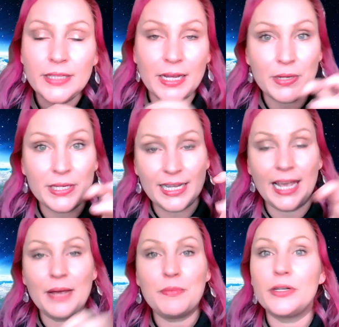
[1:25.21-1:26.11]
They went to
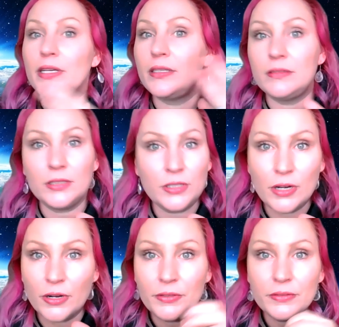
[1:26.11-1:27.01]
Canberra and,
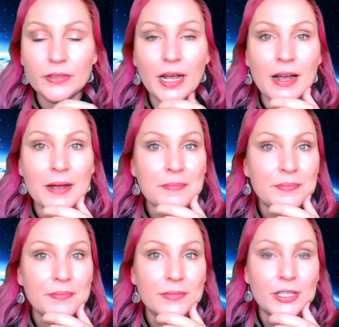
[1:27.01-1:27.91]
the
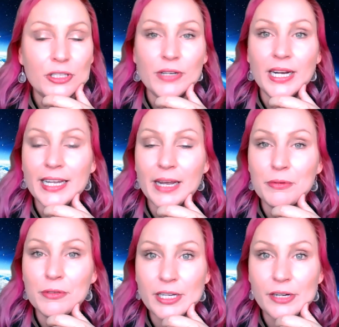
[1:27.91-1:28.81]
Australian
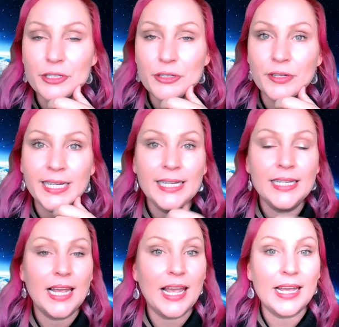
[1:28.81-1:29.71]
Capital Territory,
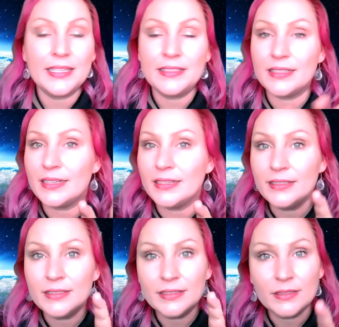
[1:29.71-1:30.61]
and
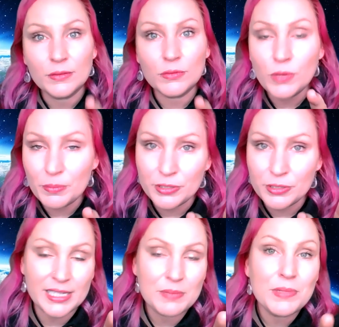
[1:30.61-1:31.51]

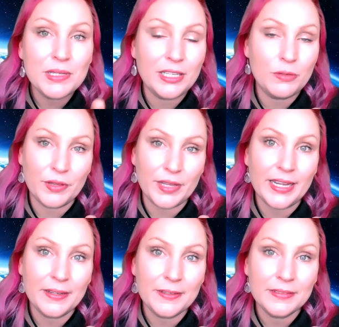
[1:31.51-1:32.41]
1.6 million were there